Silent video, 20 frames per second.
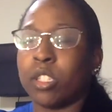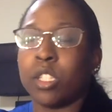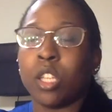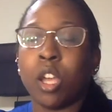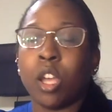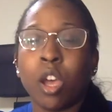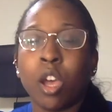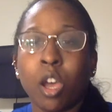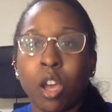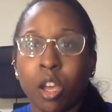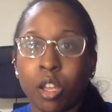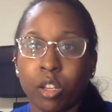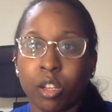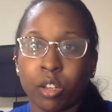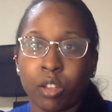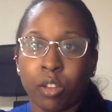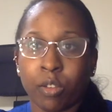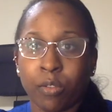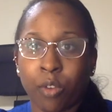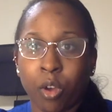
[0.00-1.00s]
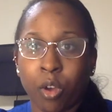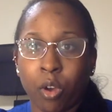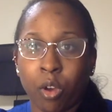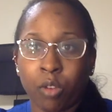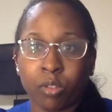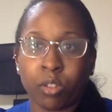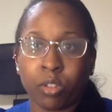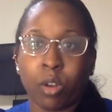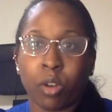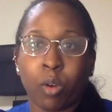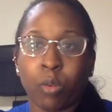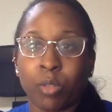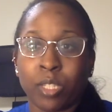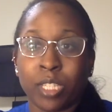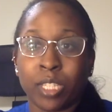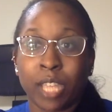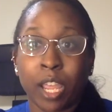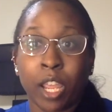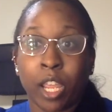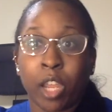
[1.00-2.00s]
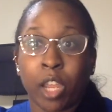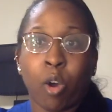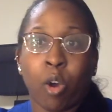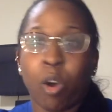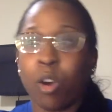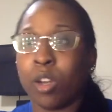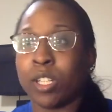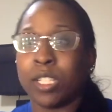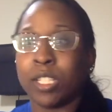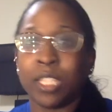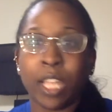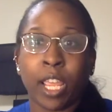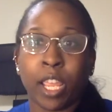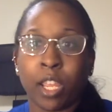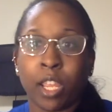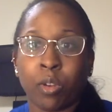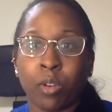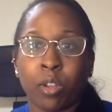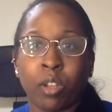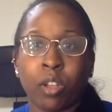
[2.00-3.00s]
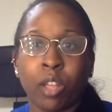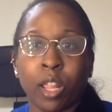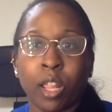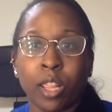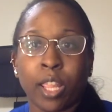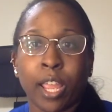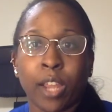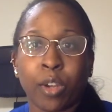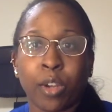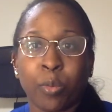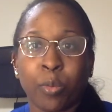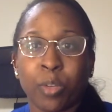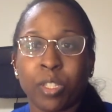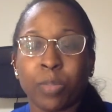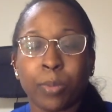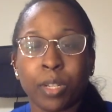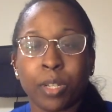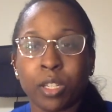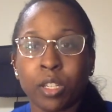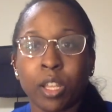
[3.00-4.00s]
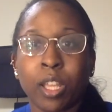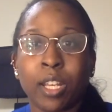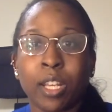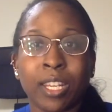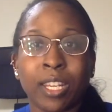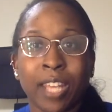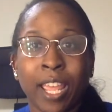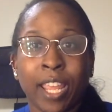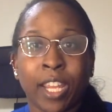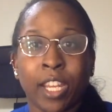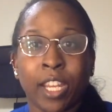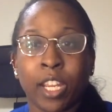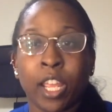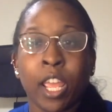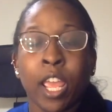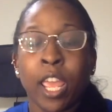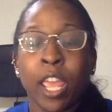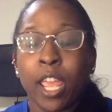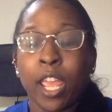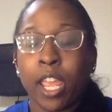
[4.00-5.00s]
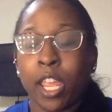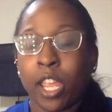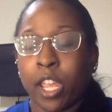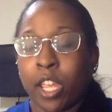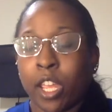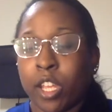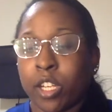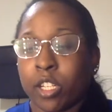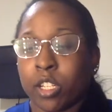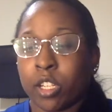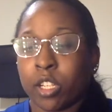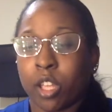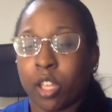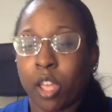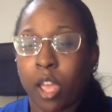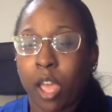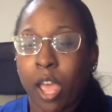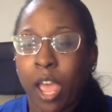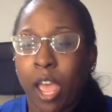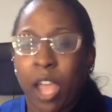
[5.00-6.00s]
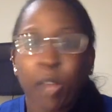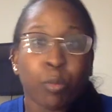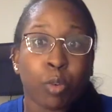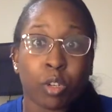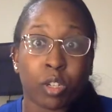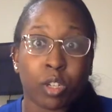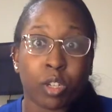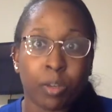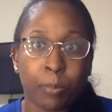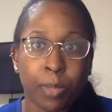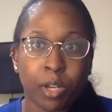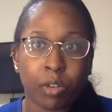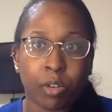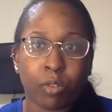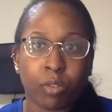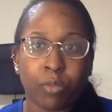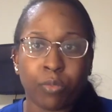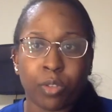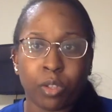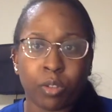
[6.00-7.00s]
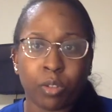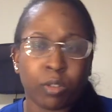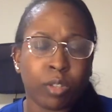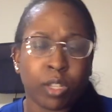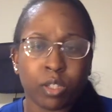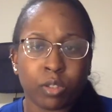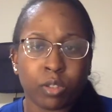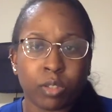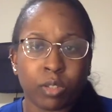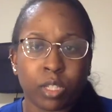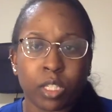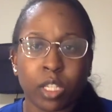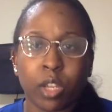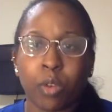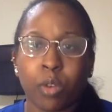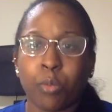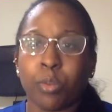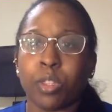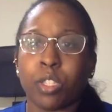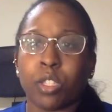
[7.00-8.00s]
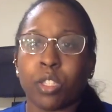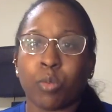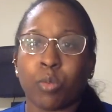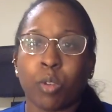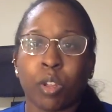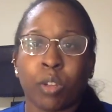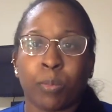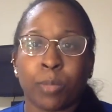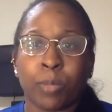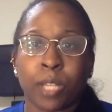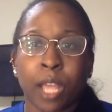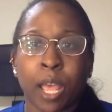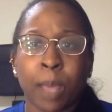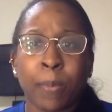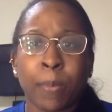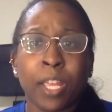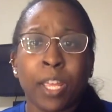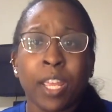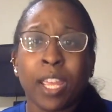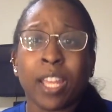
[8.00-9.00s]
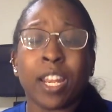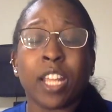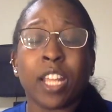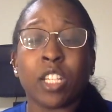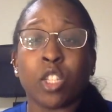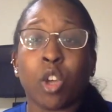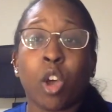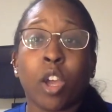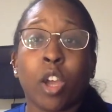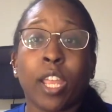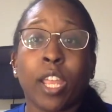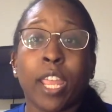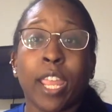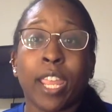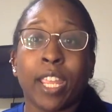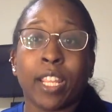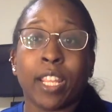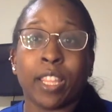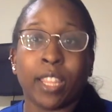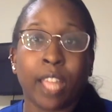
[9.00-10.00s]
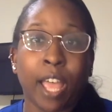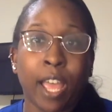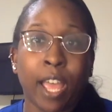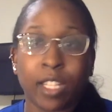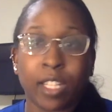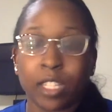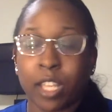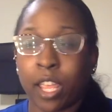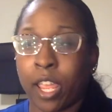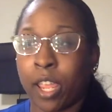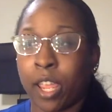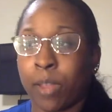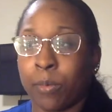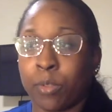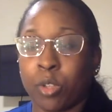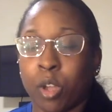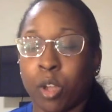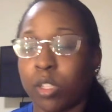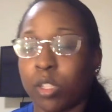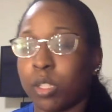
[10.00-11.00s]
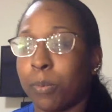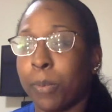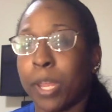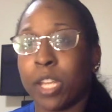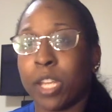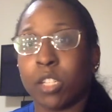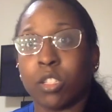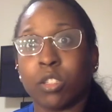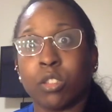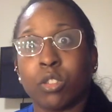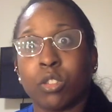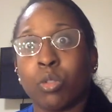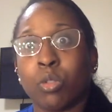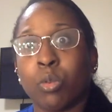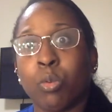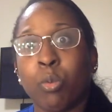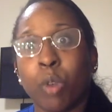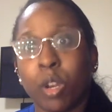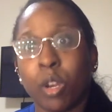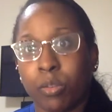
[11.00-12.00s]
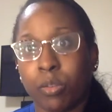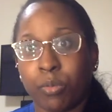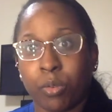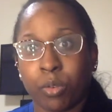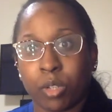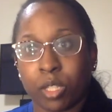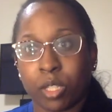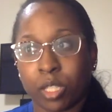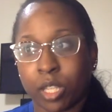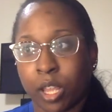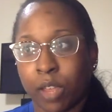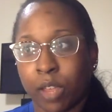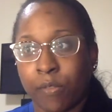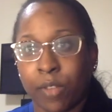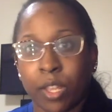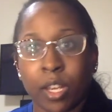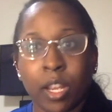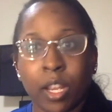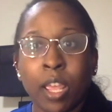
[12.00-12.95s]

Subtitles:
ton of, all day aligner ones, but none night. And I work in the medical field, as you can tell with the square up top, and I talk a lot. I talk to patients 24/7,